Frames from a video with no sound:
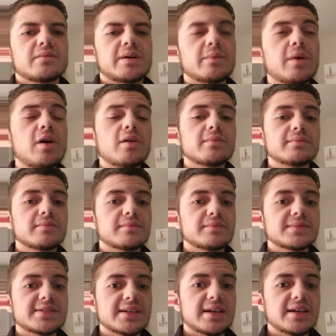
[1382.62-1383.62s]
mom
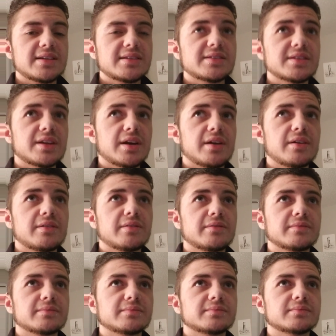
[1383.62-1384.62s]
says, I'm
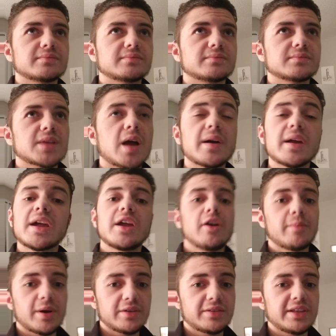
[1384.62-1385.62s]
going to get you a
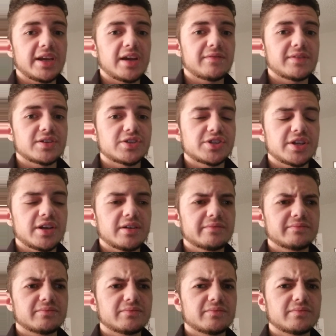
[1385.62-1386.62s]
birthday gift this year,
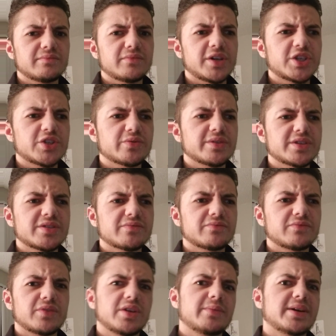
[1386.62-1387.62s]
which was
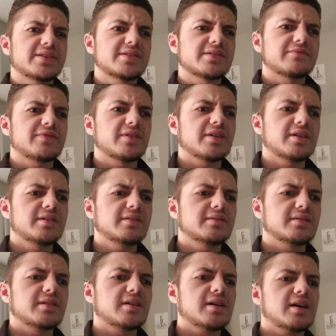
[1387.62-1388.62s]
really weird for her.
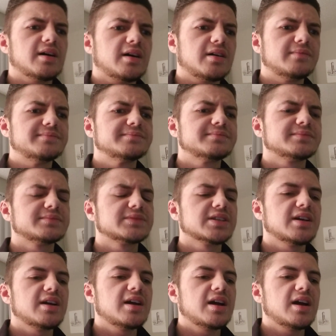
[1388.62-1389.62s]

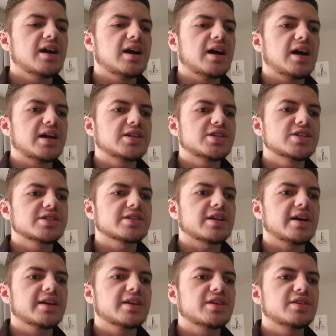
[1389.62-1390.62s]
And she's
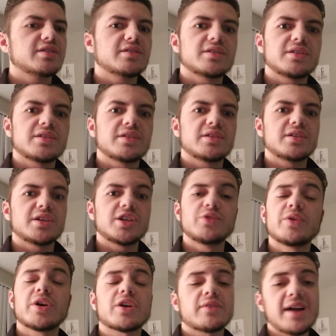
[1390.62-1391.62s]
like, you
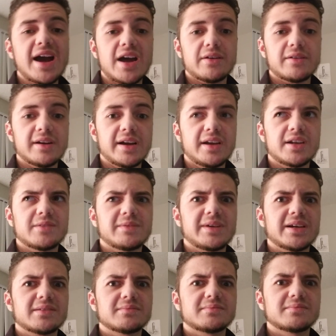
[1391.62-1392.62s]
want a rat, right? And I'm like,